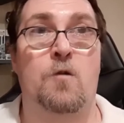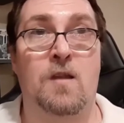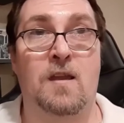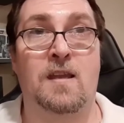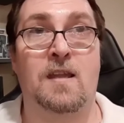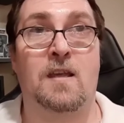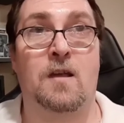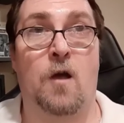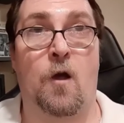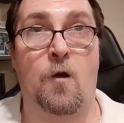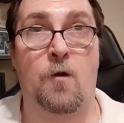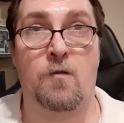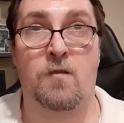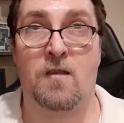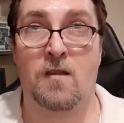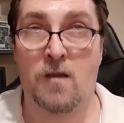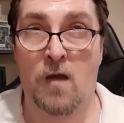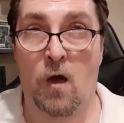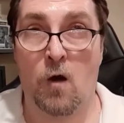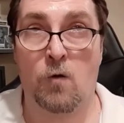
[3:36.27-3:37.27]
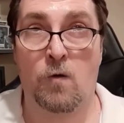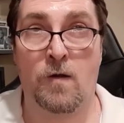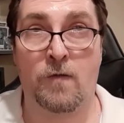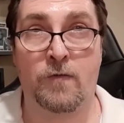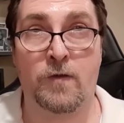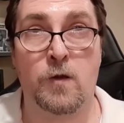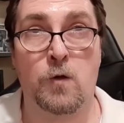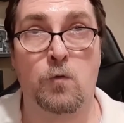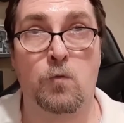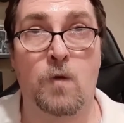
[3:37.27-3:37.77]
any cards at all if
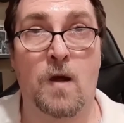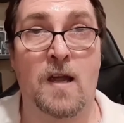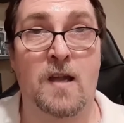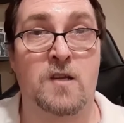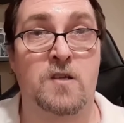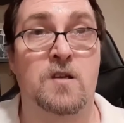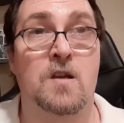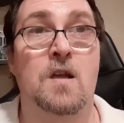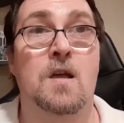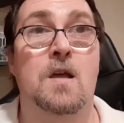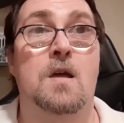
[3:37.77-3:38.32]
you wish,